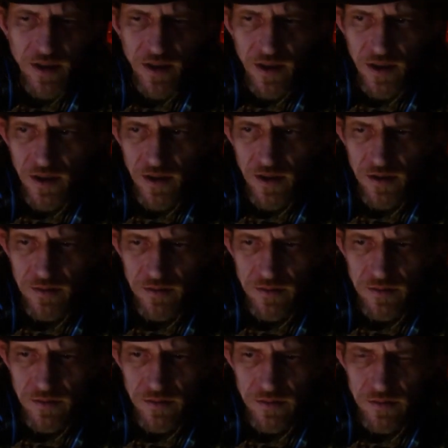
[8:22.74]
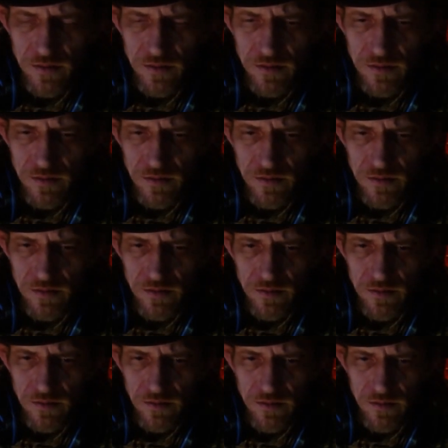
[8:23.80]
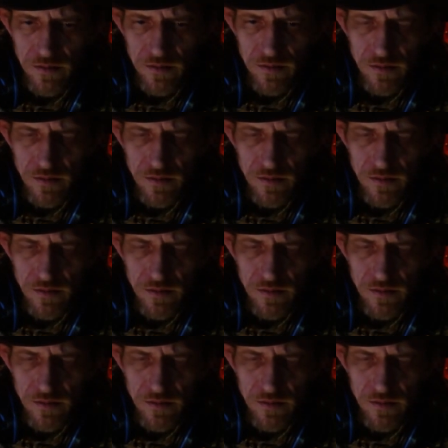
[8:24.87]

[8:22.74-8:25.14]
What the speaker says: [no speech]